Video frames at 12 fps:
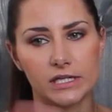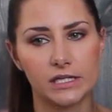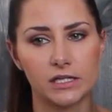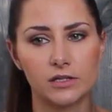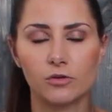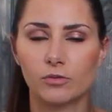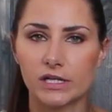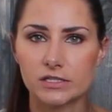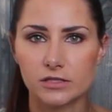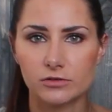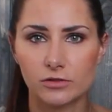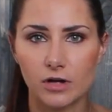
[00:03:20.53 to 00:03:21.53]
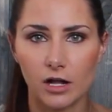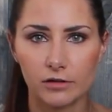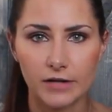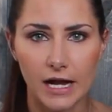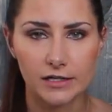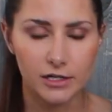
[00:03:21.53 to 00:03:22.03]
he went to
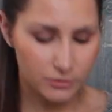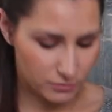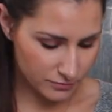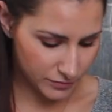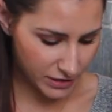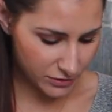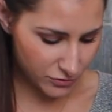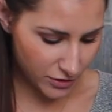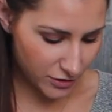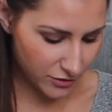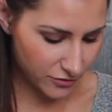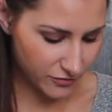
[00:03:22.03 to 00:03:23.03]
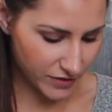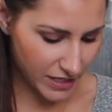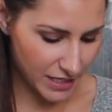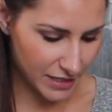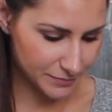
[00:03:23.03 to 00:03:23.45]
Colorado. We drove